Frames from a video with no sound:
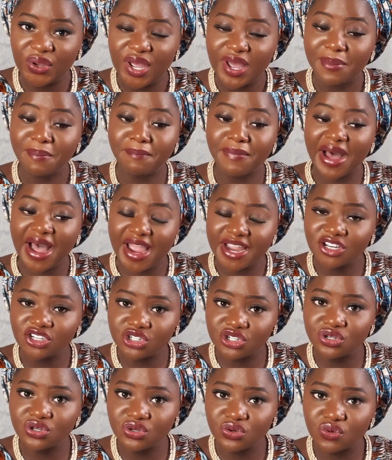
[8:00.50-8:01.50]
Mind
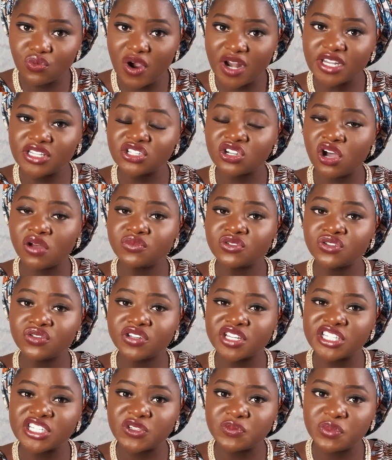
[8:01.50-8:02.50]
you, when it comes to
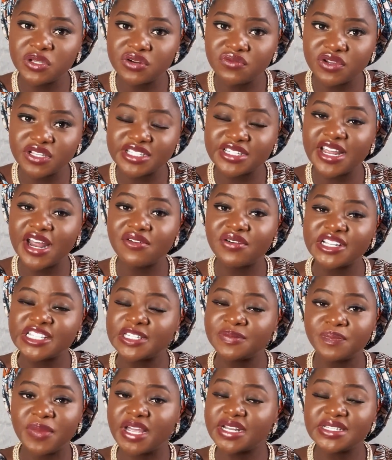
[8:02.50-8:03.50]
the spirit, they
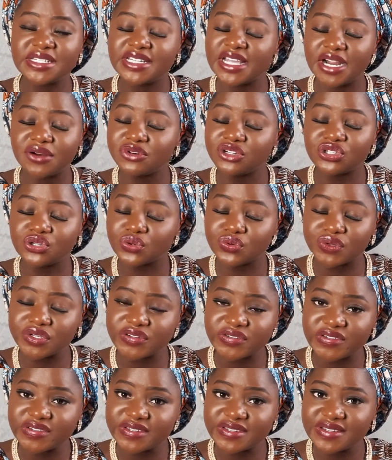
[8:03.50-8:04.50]
respect
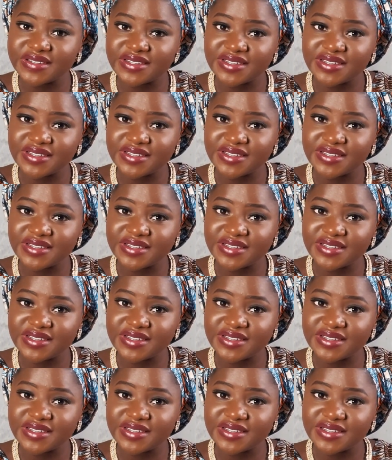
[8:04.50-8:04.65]
territories.